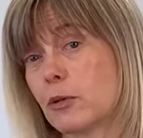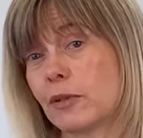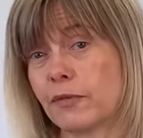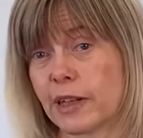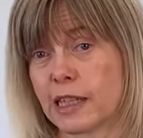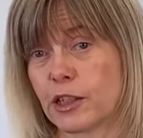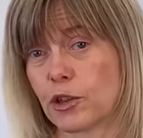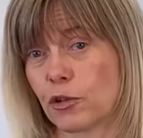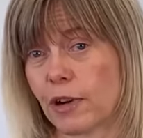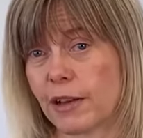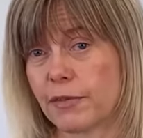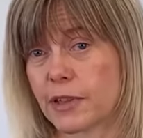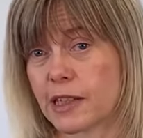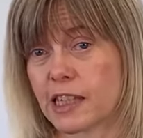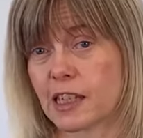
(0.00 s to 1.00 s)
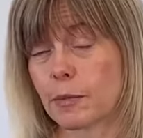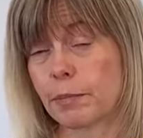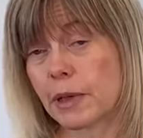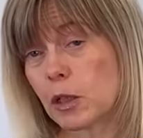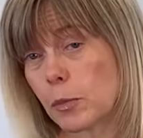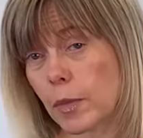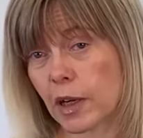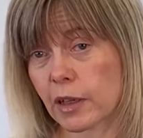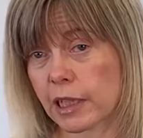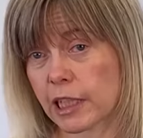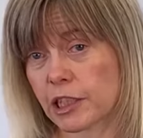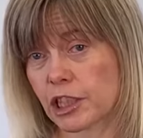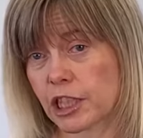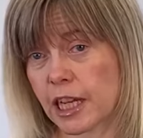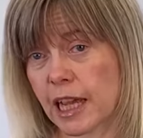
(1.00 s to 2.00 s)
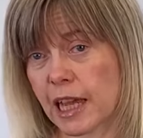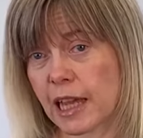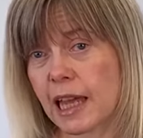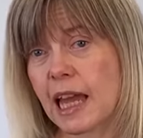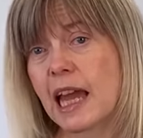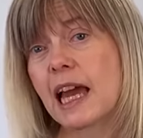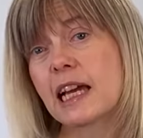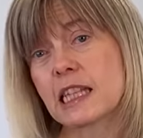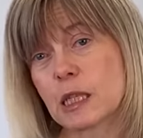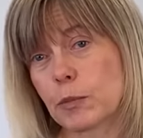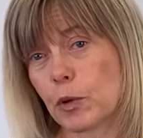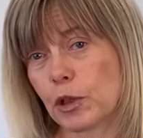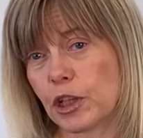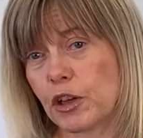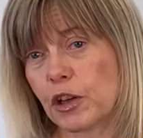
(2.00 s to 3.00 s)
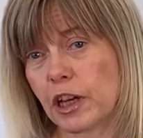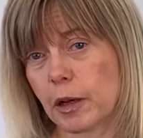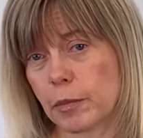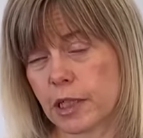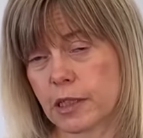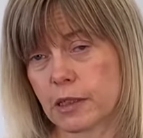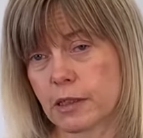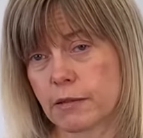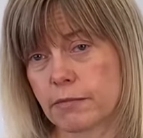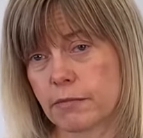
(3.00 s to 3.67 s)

invest your efforts to build market share and spot newcomers.